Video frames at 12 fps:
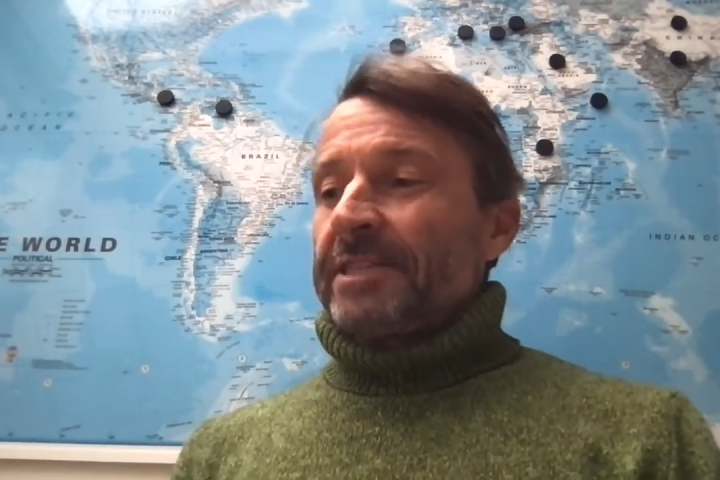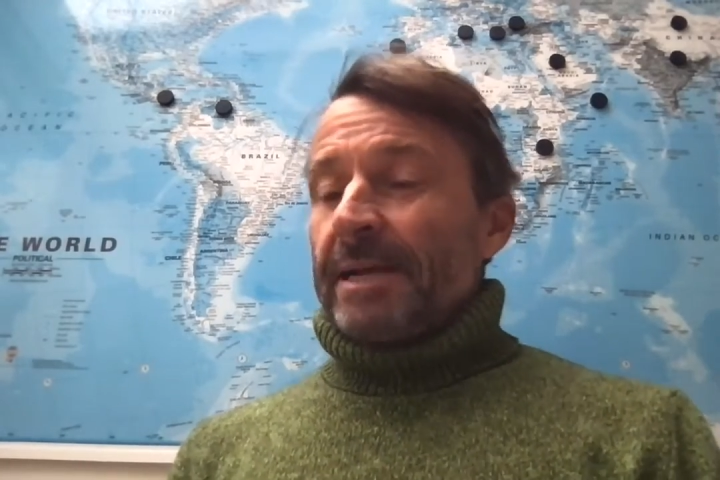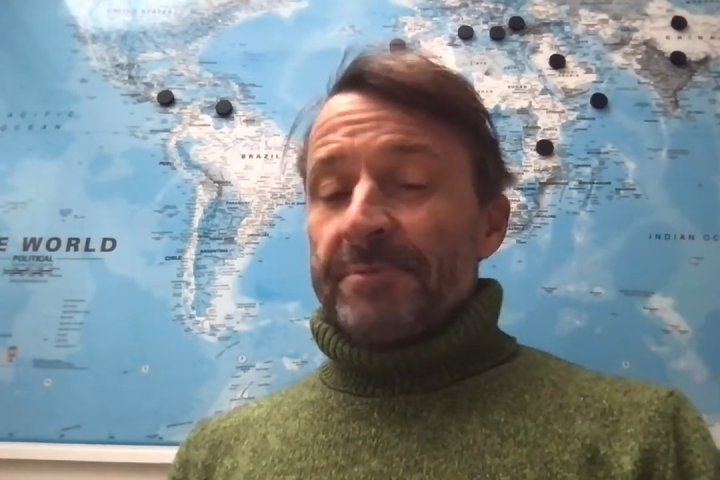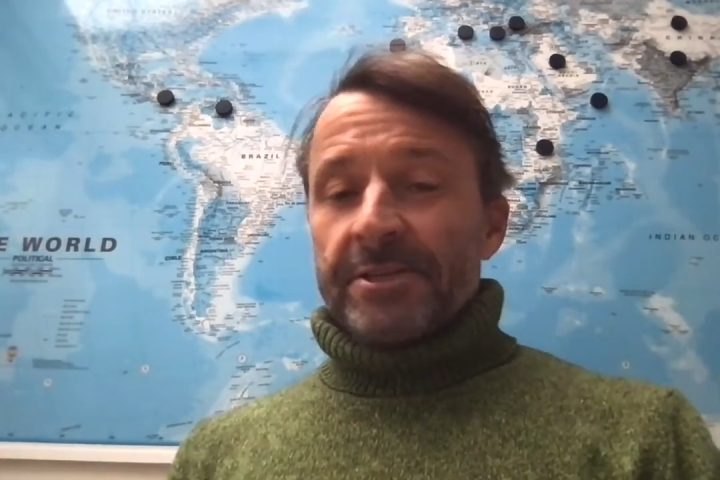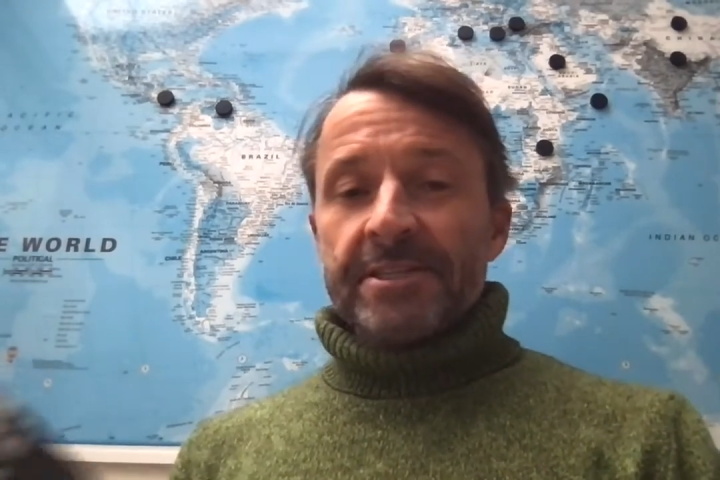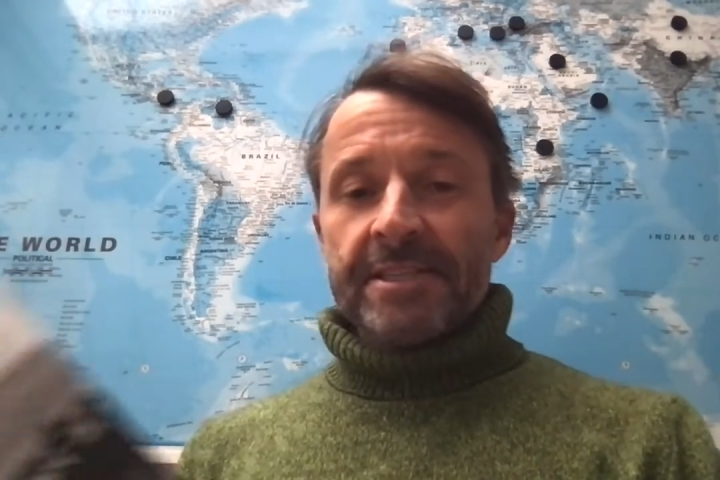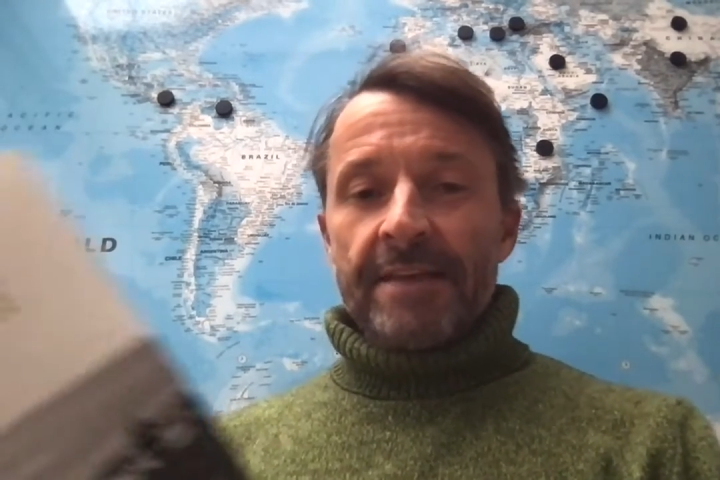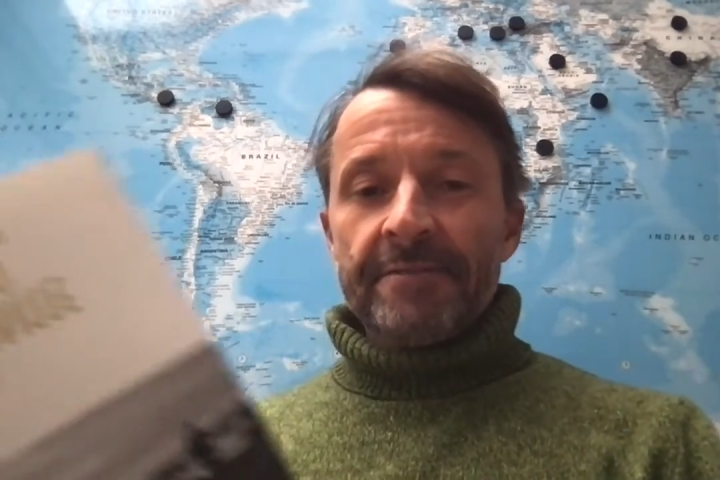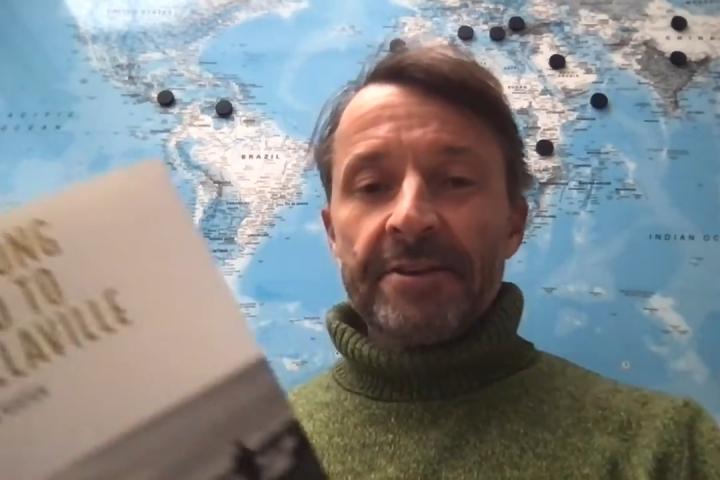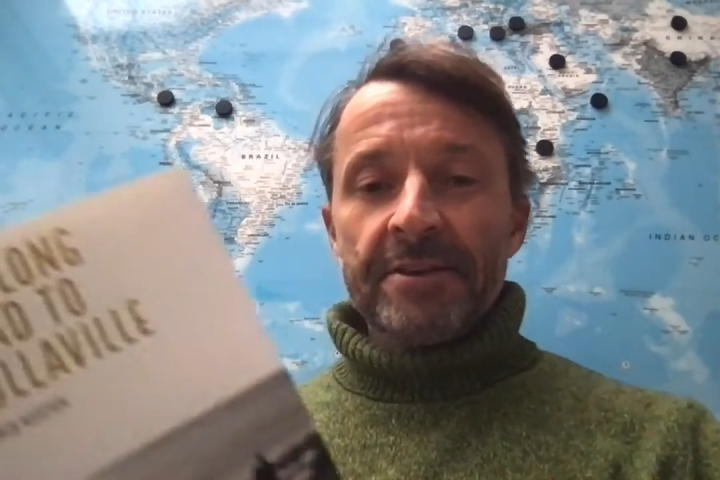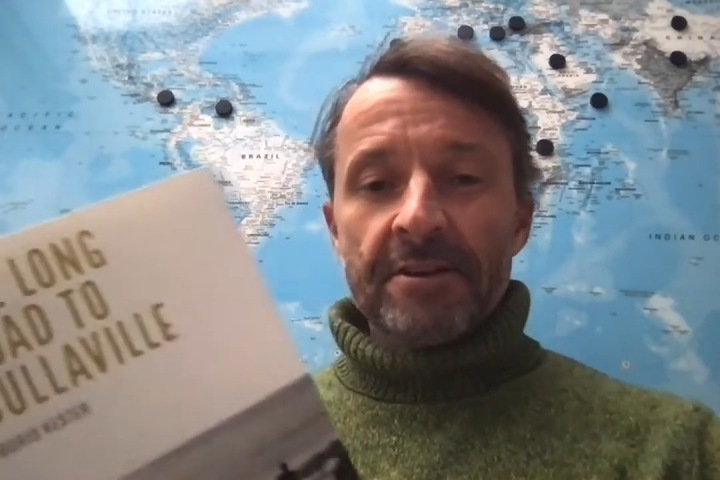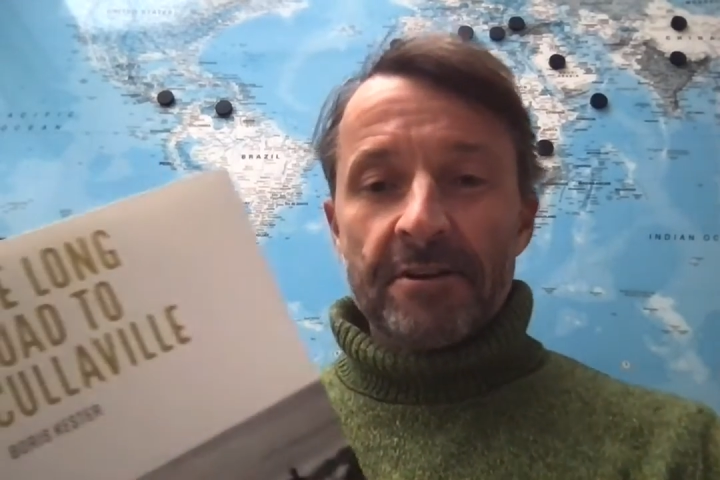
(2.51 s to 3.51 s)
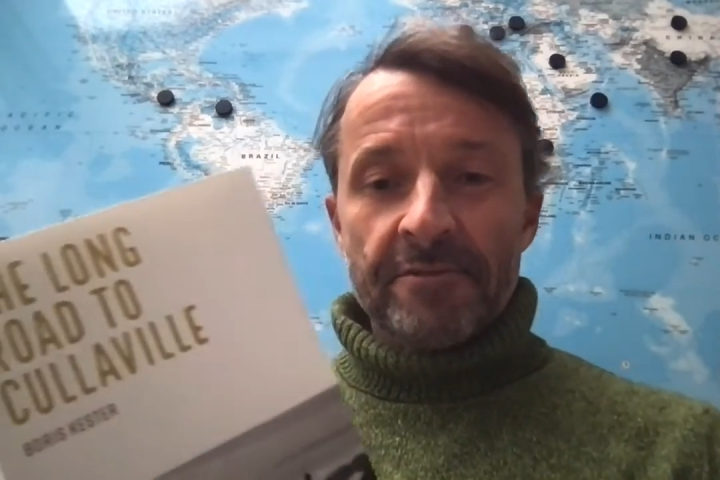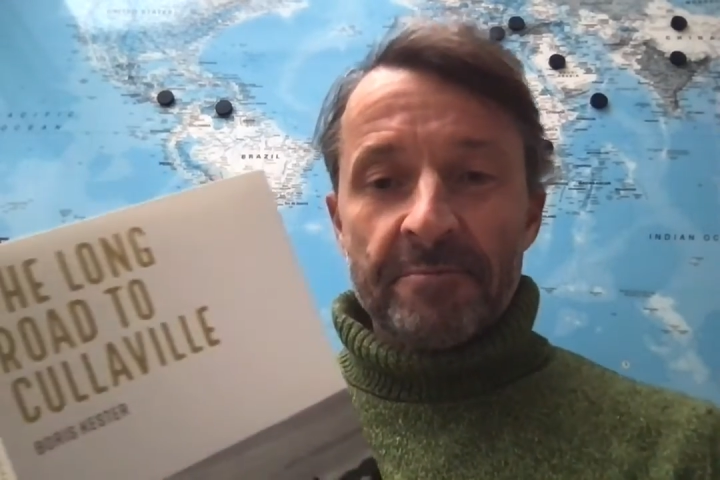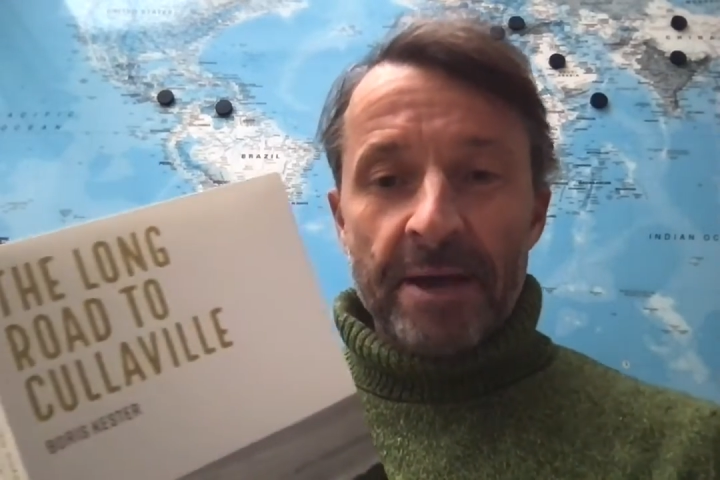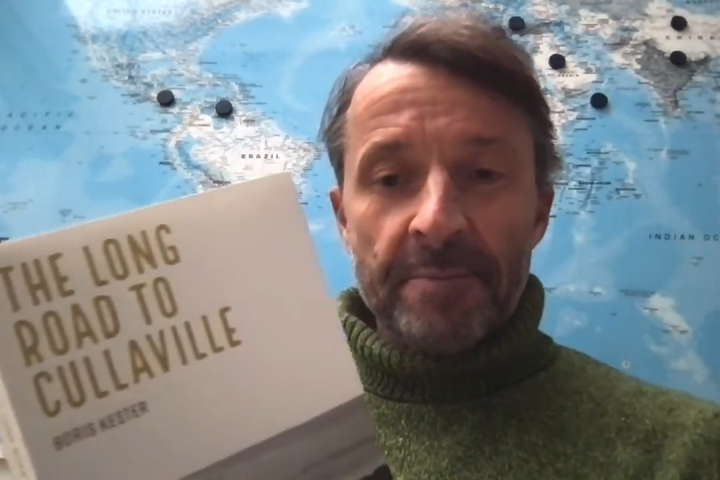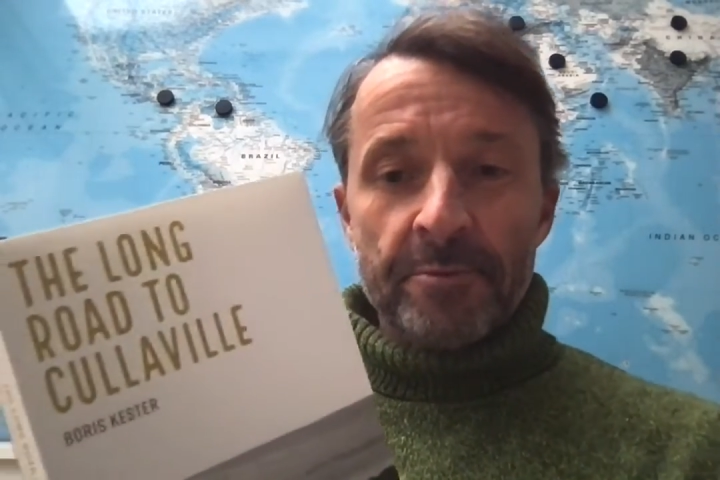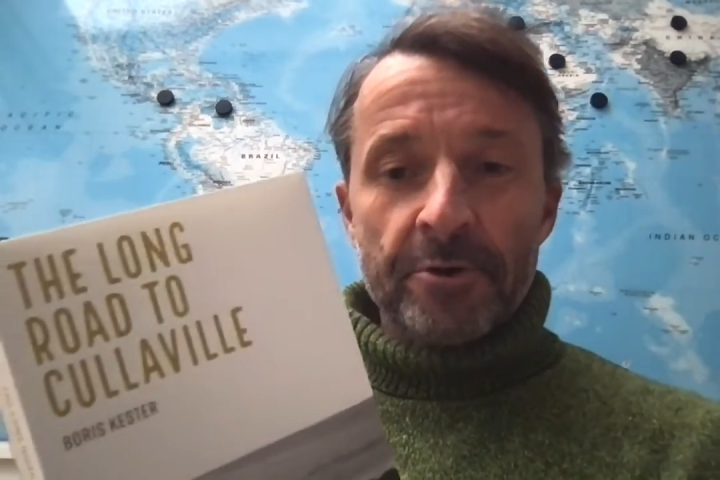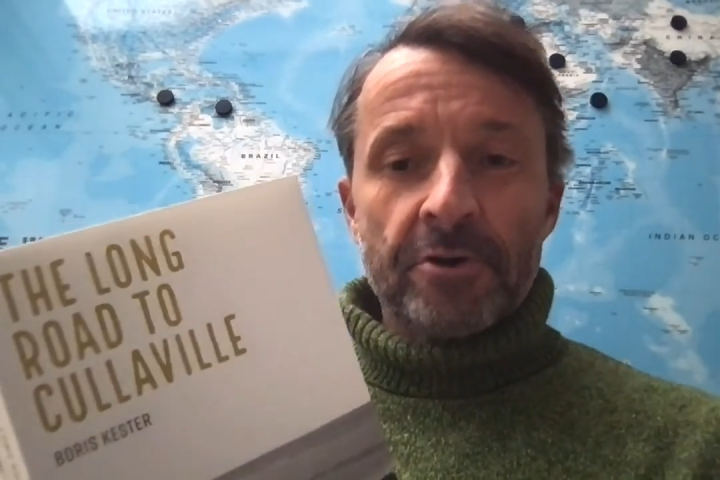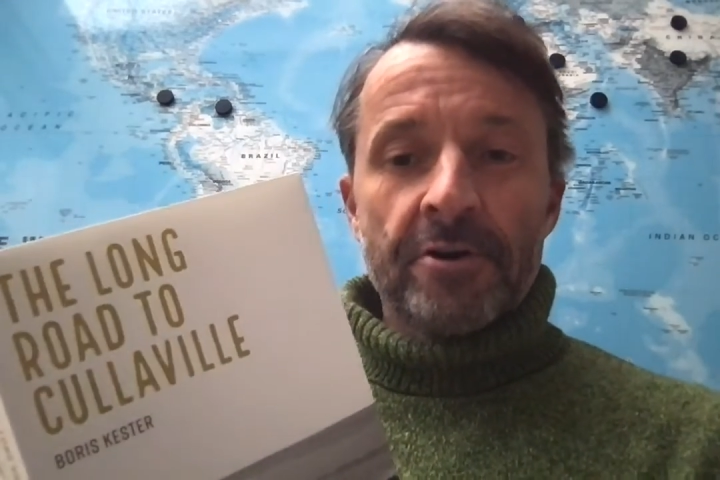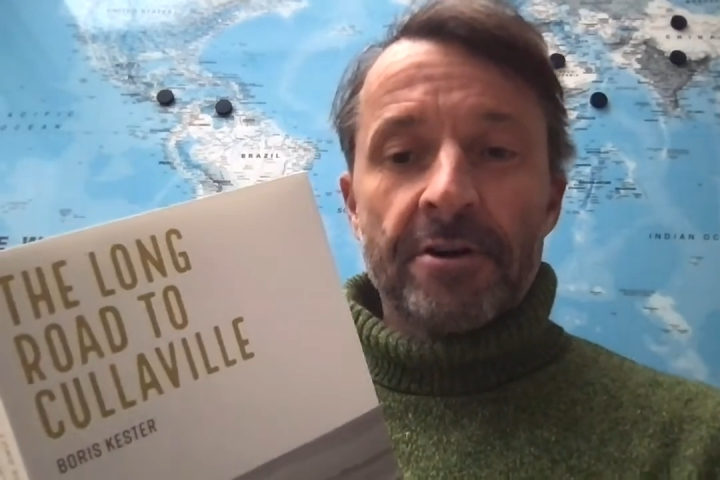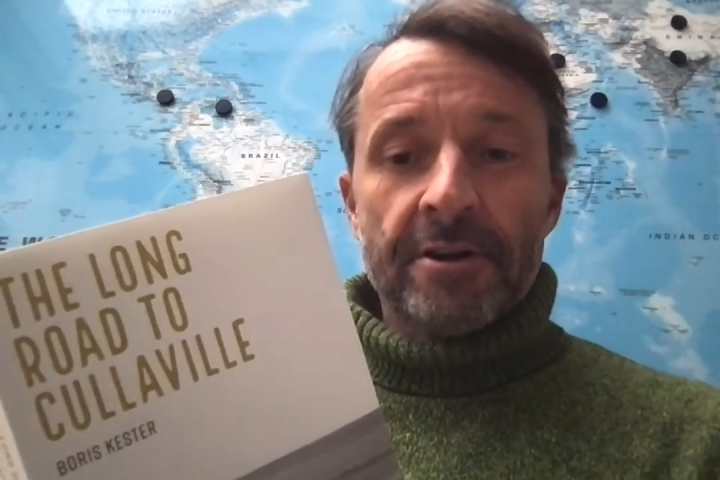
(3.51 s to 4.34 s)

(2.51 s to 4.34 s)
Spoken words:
chapter 7 of my book,